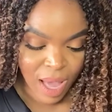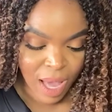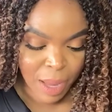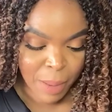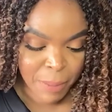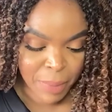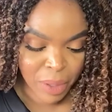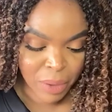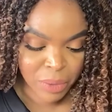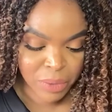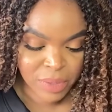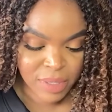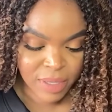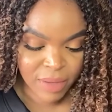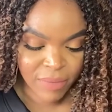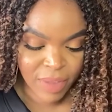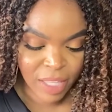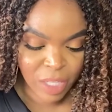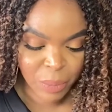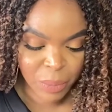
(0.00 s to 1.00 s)
meals
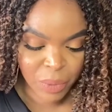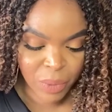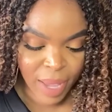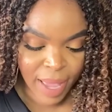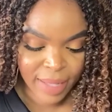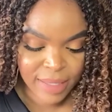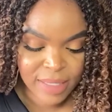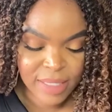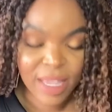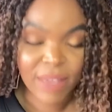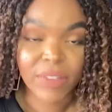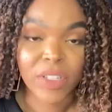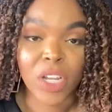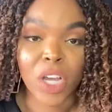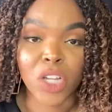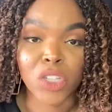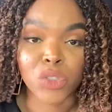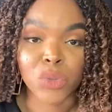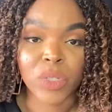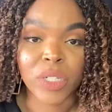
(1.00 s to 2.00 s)
available at
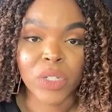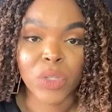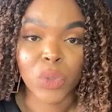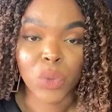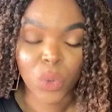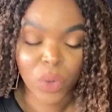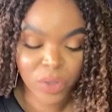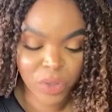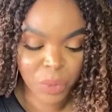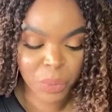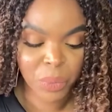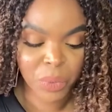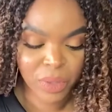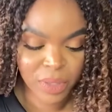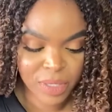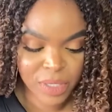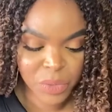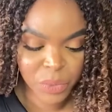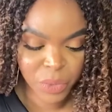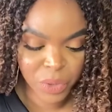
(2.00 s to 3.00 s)
700 North
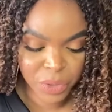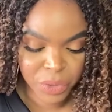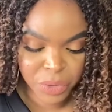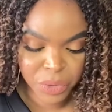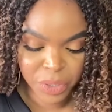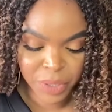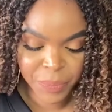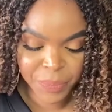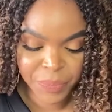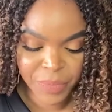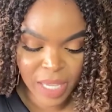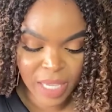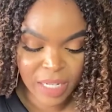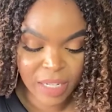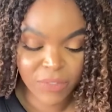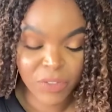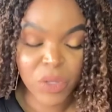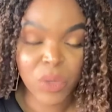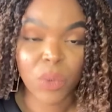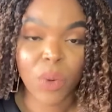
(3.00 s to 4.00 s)
Bullis Road. And
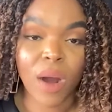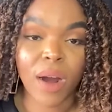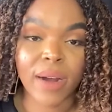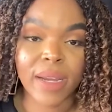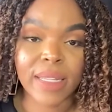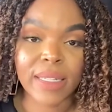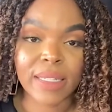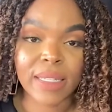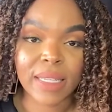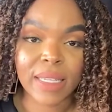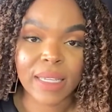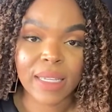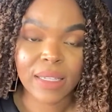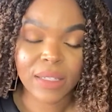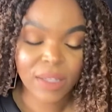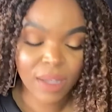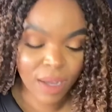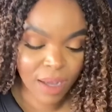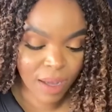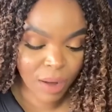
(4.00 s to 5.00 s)
if you are in
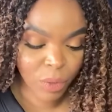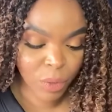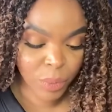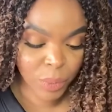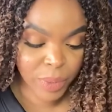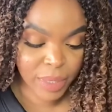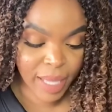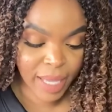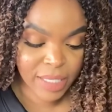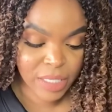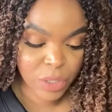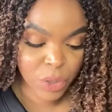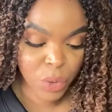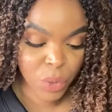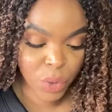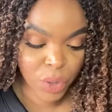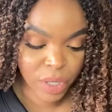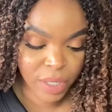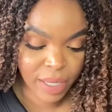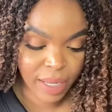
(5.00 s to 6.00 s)
need or would like to
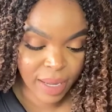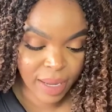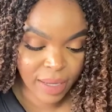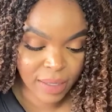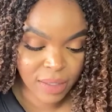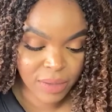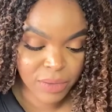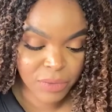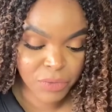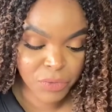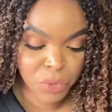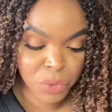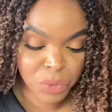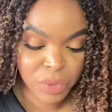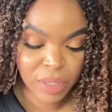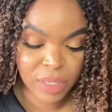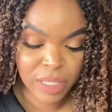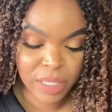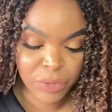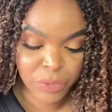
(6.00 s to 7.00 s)
coordinate food
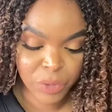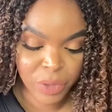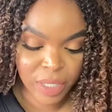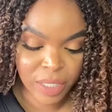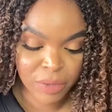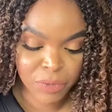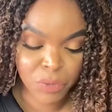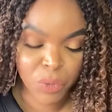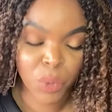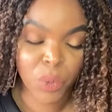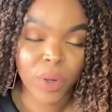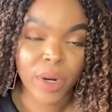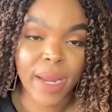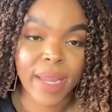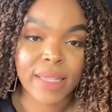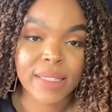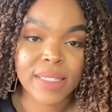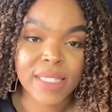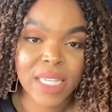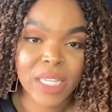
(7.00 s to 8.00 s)
delivery for
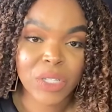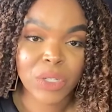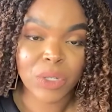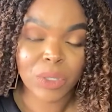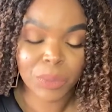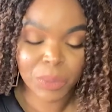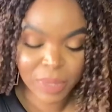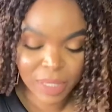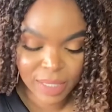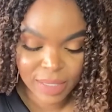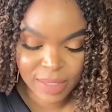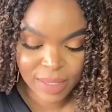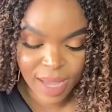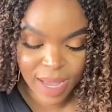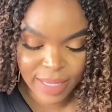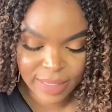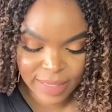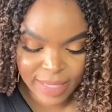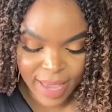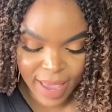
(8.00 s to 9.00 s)
a senior, please
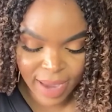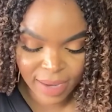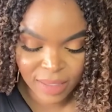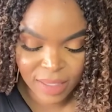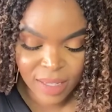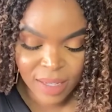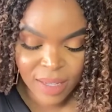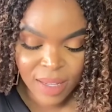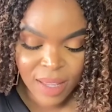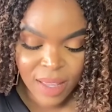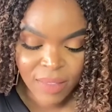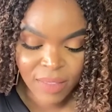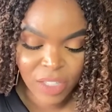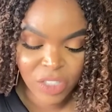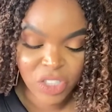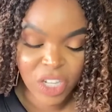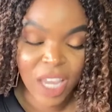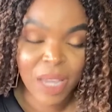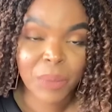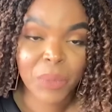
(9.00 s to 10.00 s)
contact the
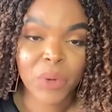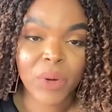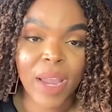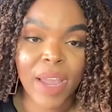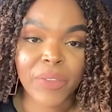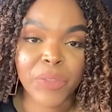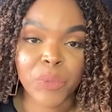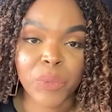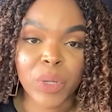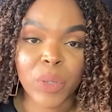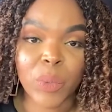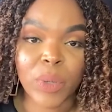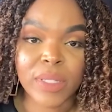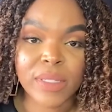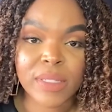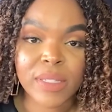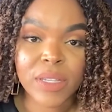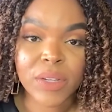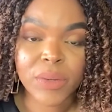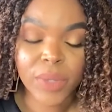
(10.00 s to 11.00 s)
Chamber at
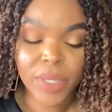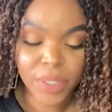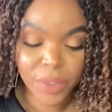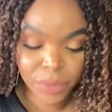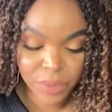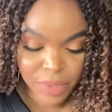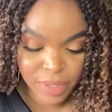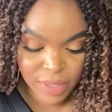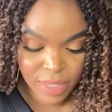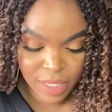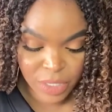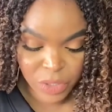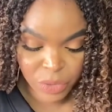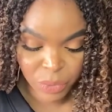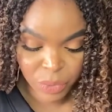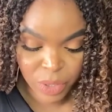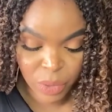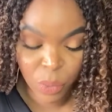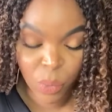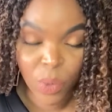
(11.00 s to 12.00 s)

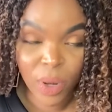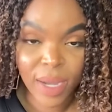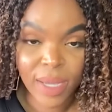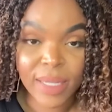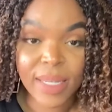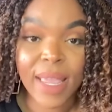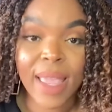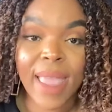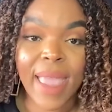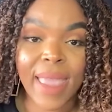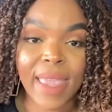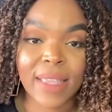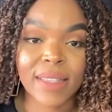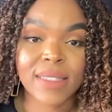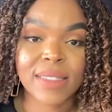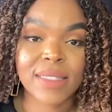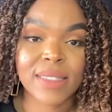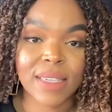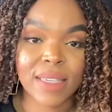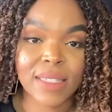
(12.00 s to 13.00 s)

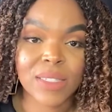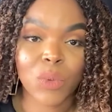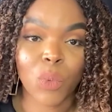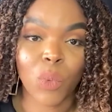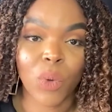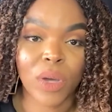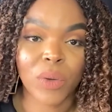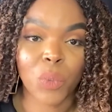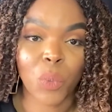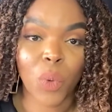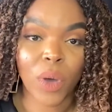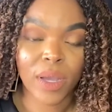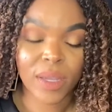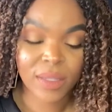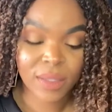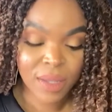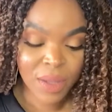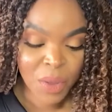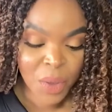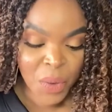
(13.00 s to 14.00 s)

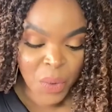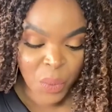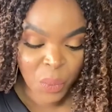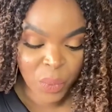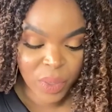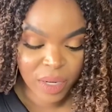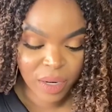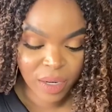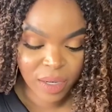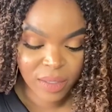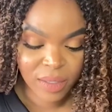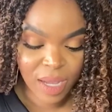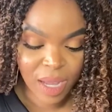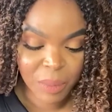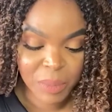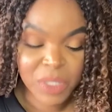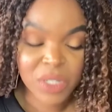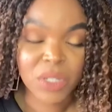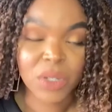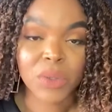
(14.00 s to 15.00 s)
310-631-8611. We
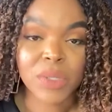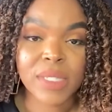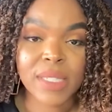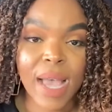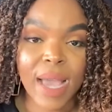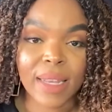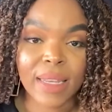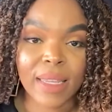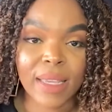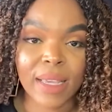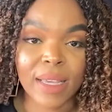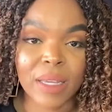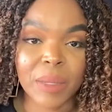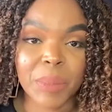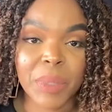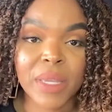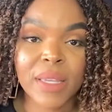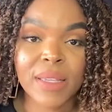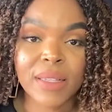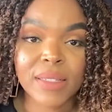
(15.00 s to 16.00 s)
are still signing up
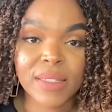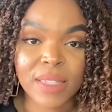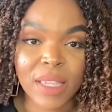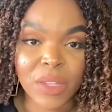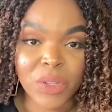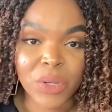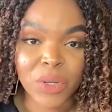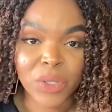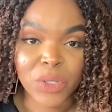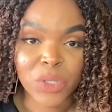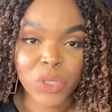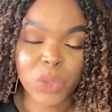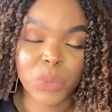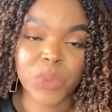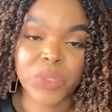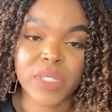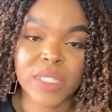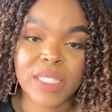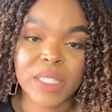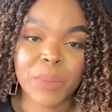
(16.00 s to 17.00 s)
seniors to
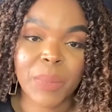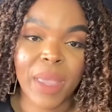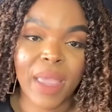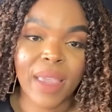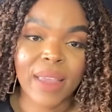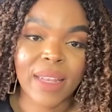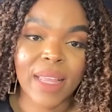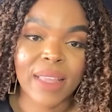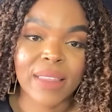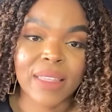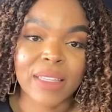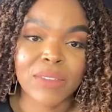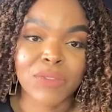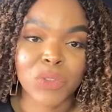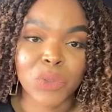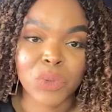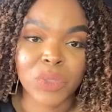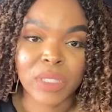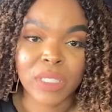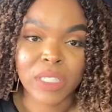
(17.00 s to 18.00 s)
participate in the
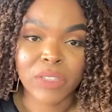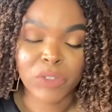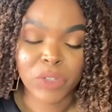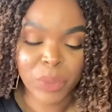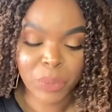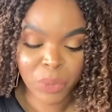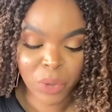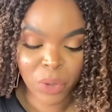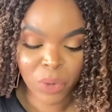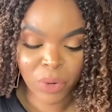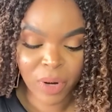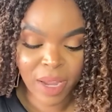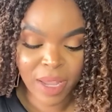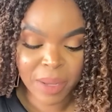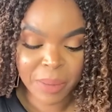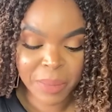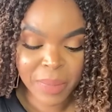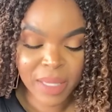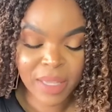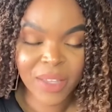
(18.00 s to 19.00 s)
food delivery
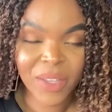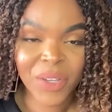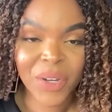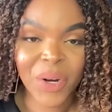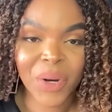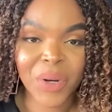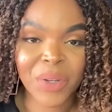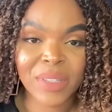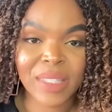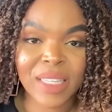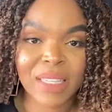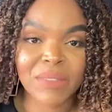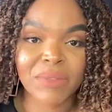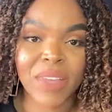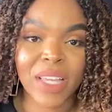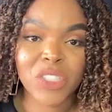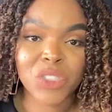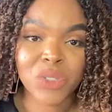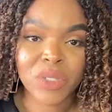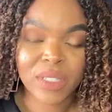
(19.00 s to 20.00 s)
program. Currently,
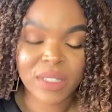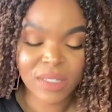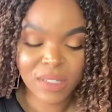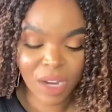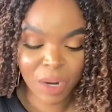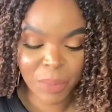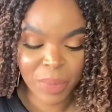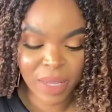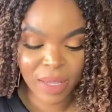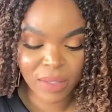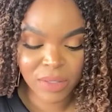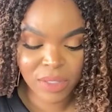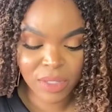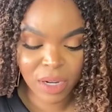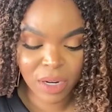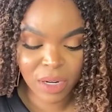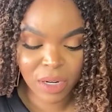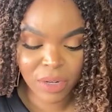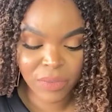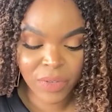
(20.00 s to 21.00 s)
veterans are being
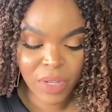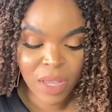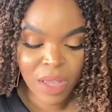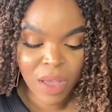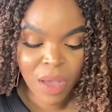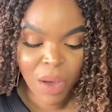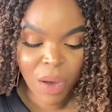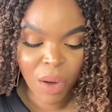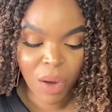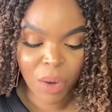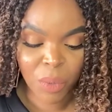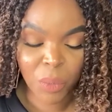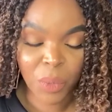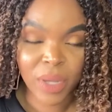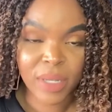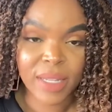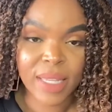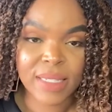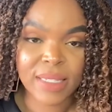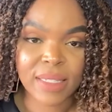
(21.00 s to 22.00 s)
served on
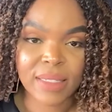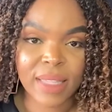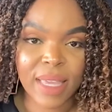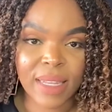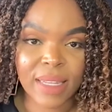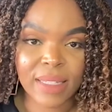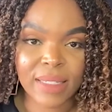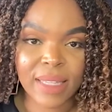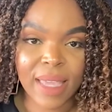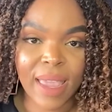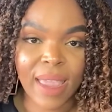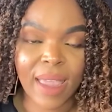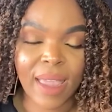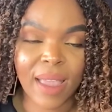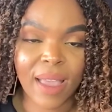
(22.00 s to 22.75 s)
one designated day.